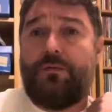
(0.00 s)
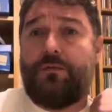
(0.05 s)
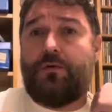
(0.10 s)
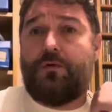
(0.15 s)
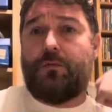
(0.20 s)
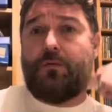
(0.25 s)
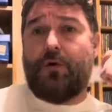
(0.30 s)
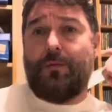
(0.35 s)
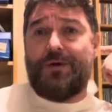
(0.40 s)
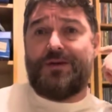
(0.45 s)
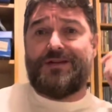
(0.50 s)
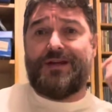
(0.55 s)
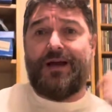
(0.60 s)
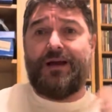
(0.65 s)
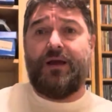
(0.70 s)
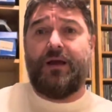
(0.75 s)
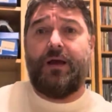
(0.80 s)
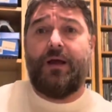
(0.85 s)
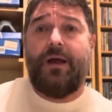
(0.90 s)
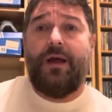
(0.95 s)
got my
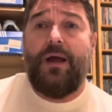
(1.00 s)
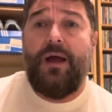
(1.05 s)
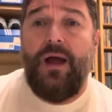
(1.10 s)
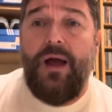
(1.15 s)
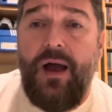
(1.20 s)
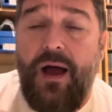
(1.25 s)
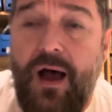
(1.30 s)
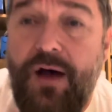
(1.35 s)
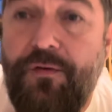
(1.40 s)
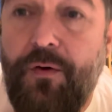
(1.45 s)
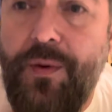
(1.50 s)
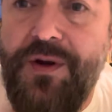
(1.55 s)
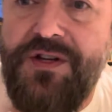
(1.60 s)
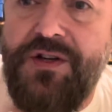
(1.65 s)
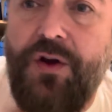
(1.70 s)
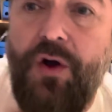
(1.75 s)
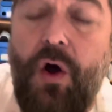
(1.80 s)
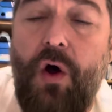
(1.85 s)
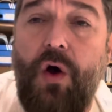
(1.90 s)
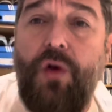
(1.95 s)
tag. I've always
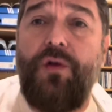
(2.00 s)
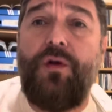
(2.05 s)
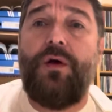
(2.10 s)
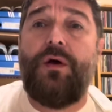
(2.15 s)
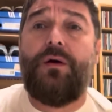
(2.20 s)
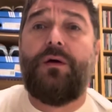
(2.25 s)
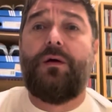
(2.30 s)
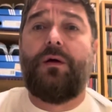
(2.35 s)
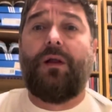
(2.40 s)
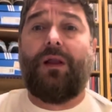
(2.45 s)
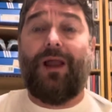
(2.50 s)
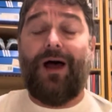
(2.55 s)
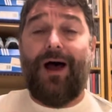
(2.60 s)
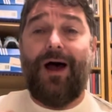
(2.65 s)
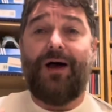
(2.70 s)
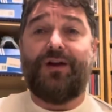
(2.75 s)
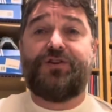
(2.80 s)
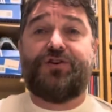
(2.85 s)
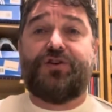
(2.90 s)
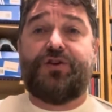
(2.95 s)
gone
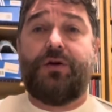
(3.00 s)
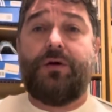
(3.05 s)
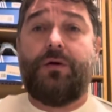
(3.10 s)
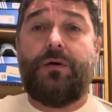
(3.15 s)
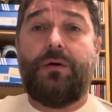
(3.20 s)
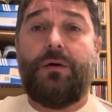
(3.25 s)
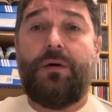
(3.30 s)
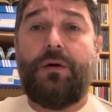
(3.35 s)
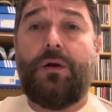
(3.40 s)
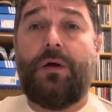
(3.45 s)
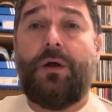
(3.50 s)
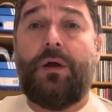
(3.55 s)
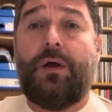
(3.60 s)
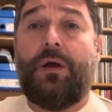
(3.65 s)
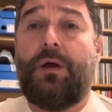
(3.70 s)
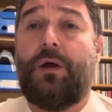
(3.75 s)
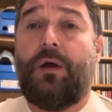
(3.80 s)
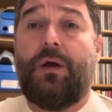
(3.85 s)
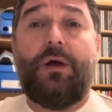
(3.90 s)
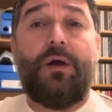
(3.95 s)
large,
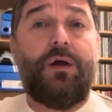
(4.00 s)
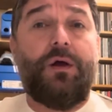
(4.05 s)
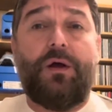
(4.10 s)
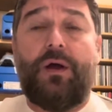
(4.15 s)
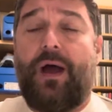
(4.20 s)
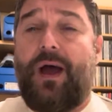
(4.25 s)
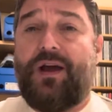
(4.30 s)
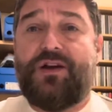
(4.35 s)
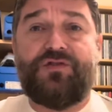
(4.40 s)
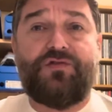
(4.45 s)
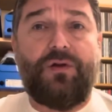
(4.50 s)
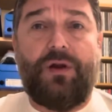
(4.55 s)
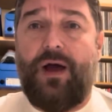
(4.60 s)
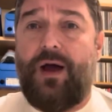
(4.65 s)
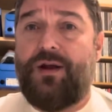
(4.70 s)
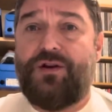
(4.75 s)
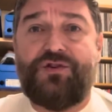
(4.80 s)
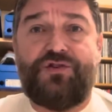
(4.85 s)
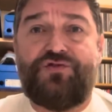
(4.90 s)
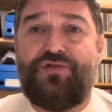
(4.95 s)
extra
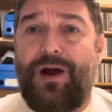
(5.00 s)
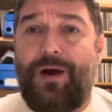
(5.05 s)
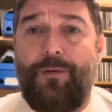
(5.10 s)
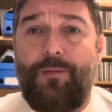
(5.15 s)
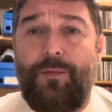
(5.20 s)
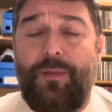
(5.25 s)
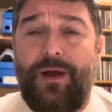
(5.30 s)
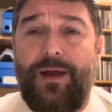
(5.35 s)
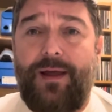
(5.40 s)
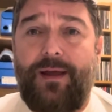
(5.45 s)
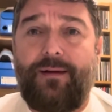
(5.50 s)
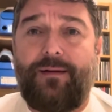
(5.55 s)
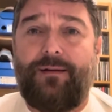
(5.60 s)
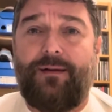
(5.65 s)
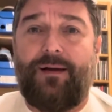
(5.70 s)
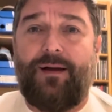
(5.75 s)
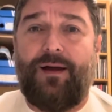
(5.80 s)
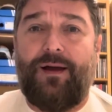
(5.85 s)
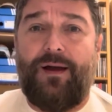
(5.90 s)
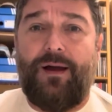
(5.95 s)
large, drown me.
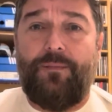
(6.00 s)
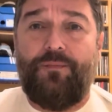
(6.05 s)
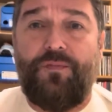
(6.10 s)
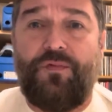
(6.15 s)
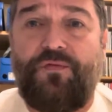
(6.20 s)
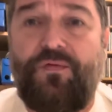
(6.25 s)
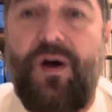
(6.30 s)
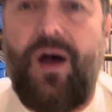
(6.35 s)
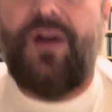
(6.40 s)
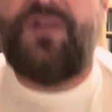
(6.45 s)
Far